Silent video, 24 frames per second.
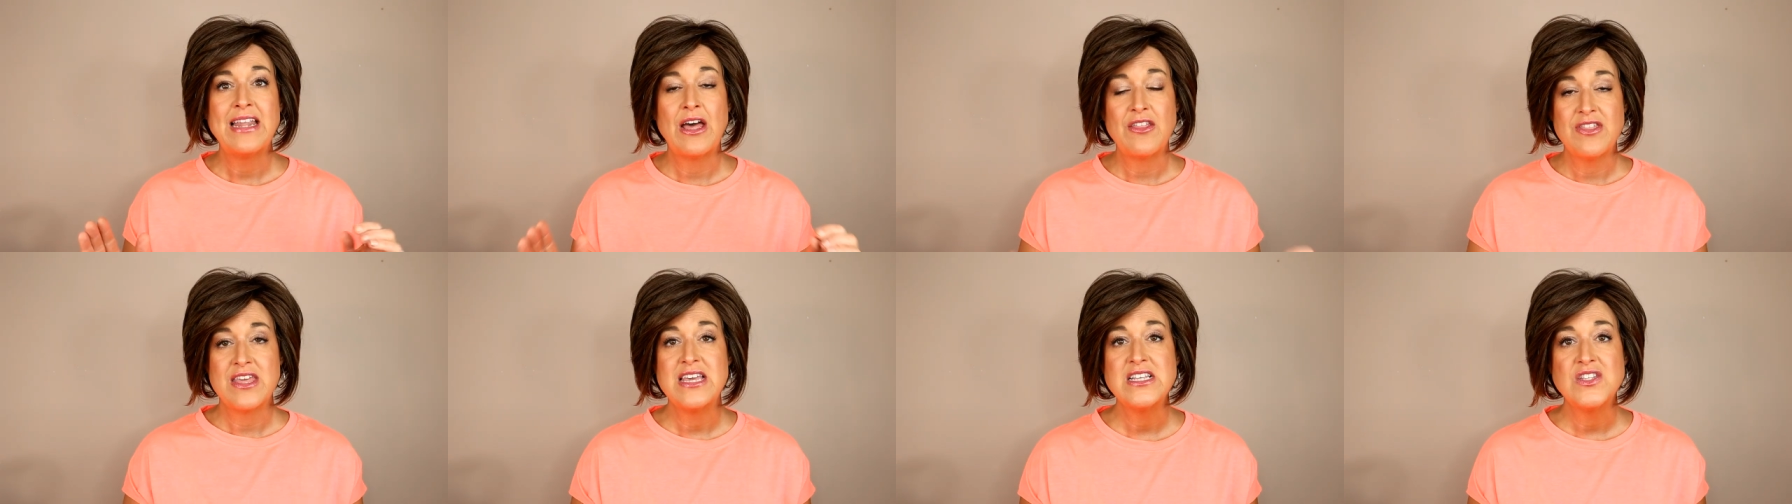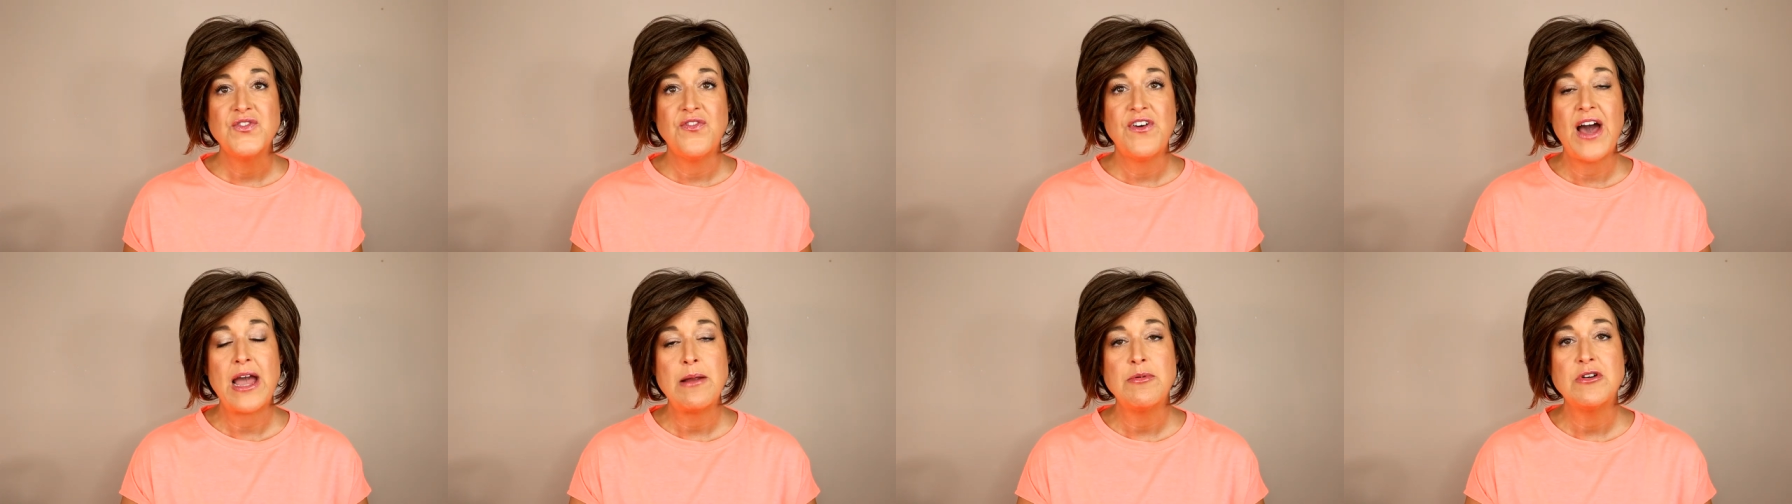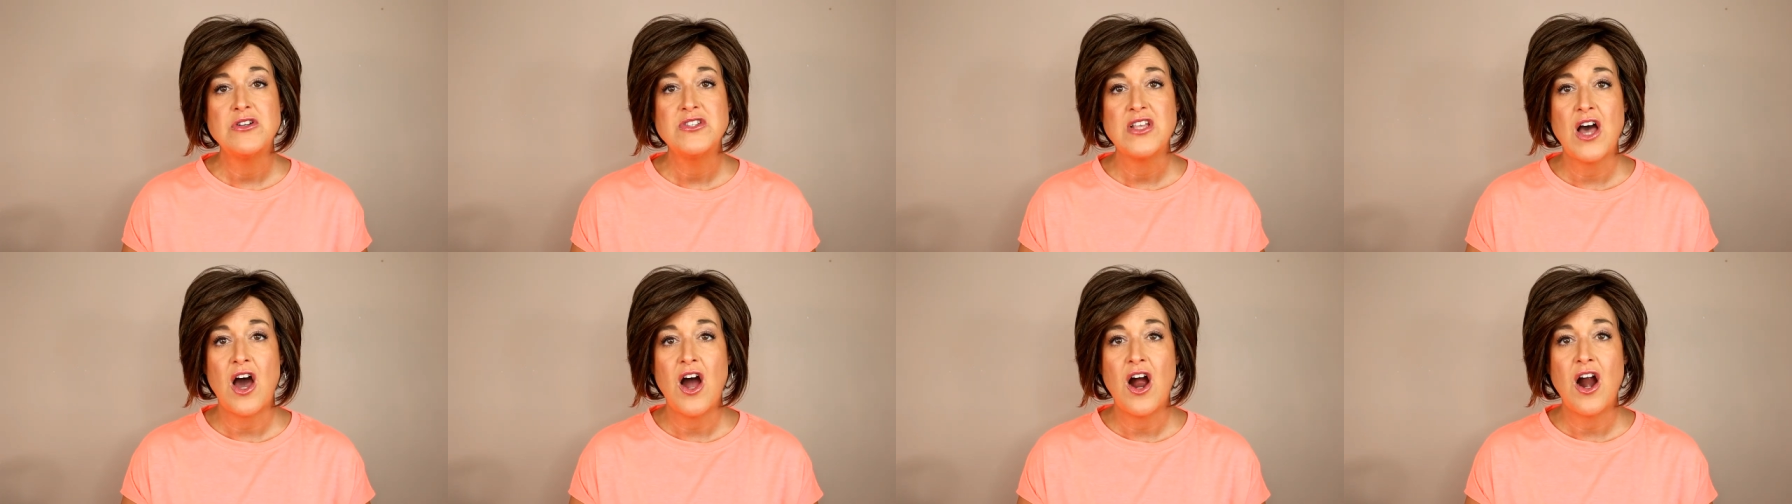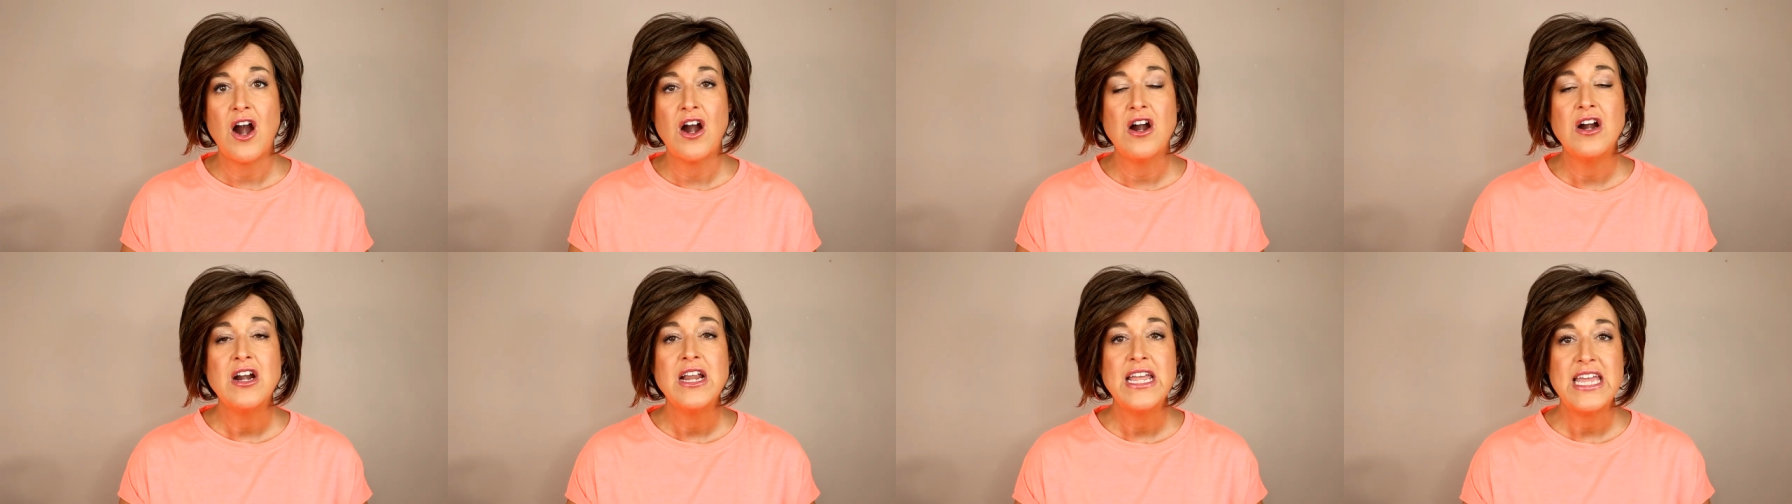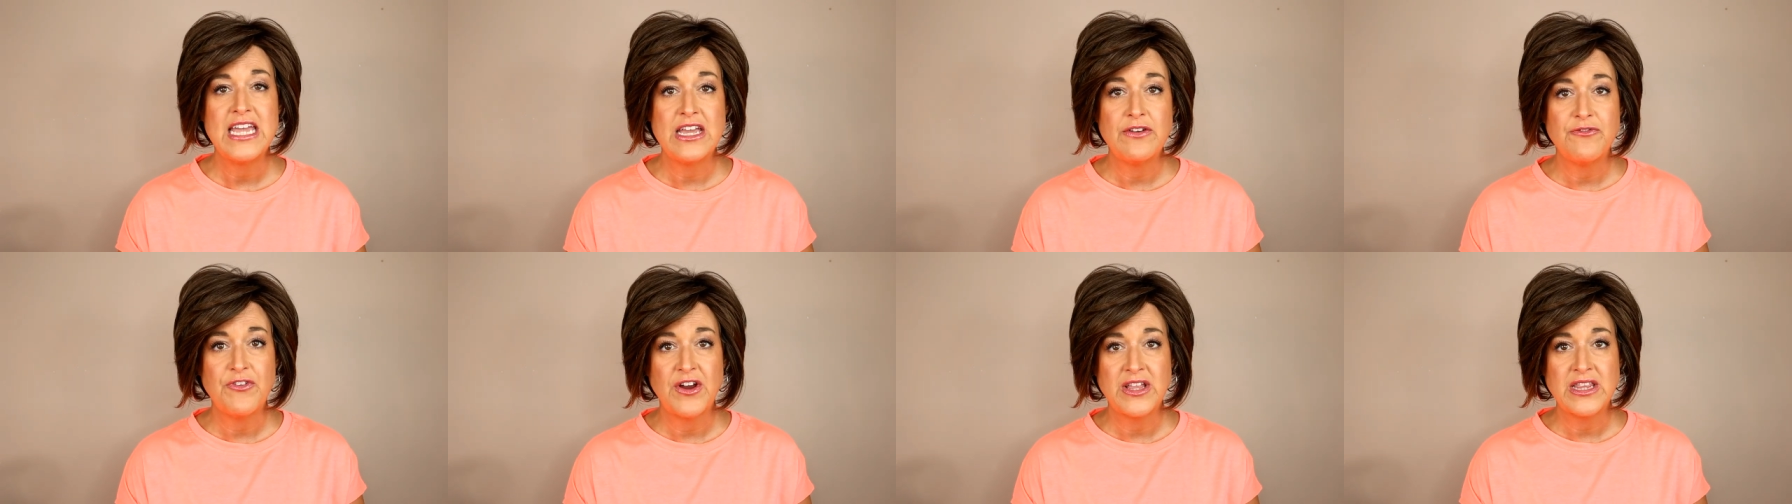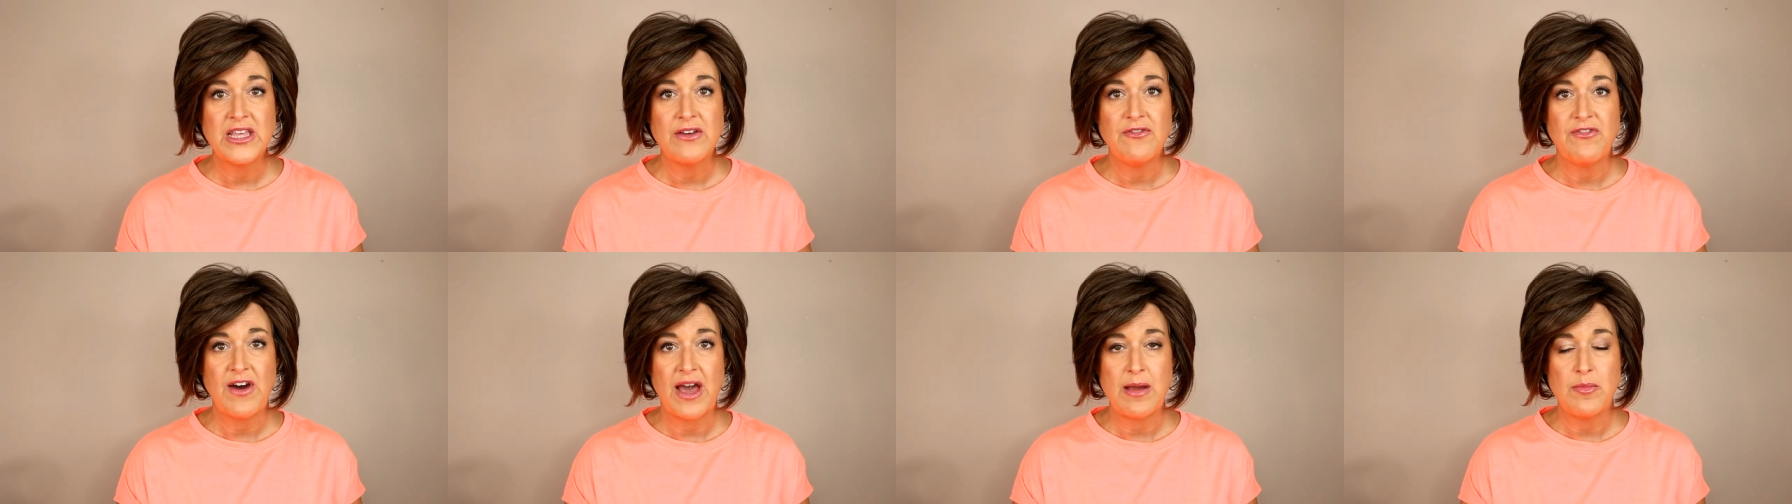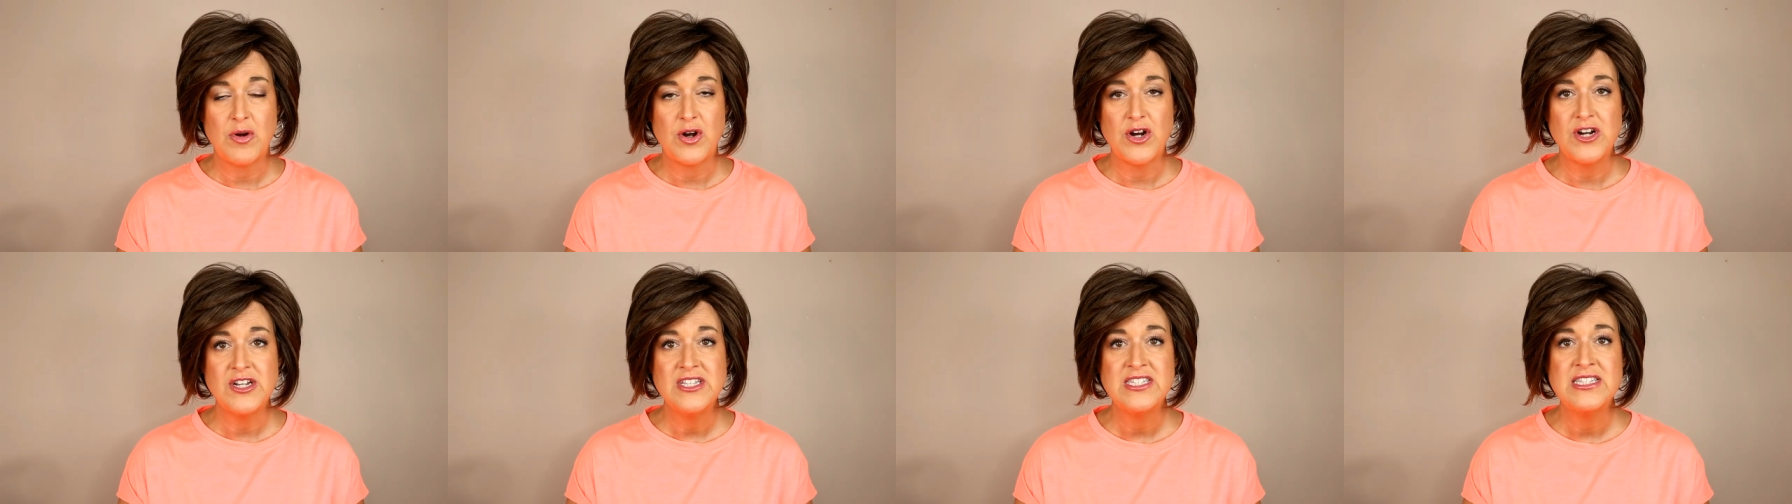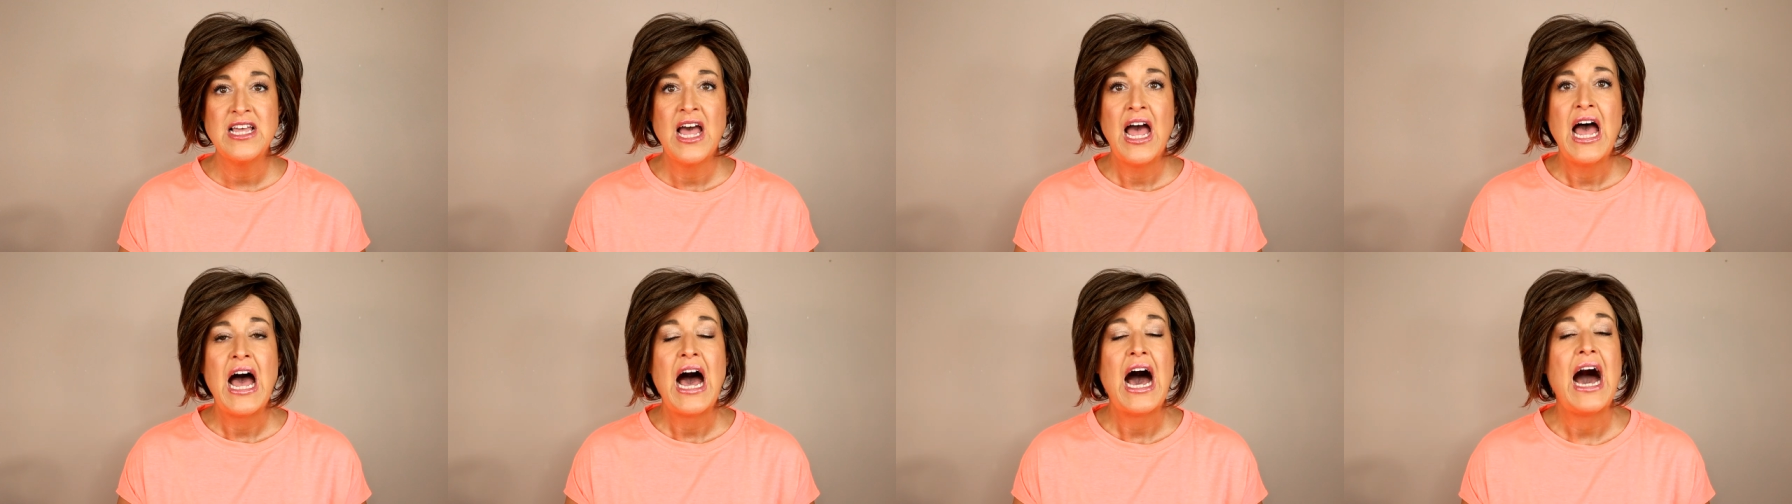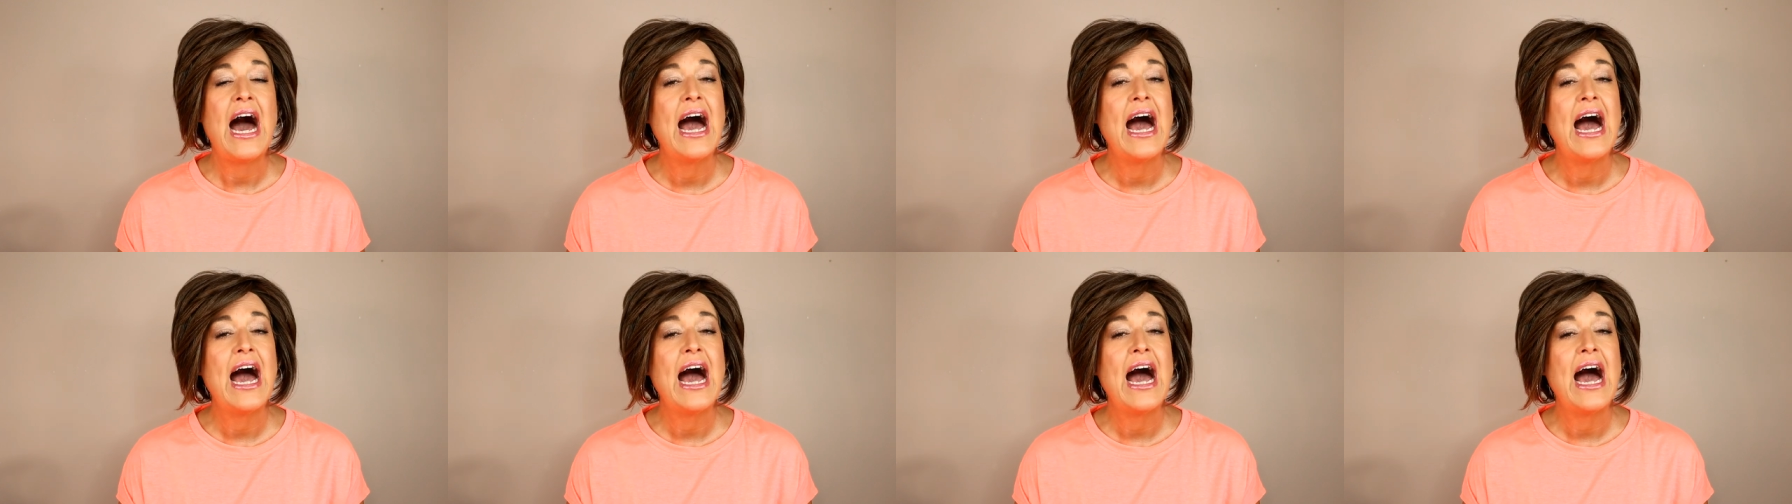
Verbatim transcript: Now these fibers are heat-friendly fibers.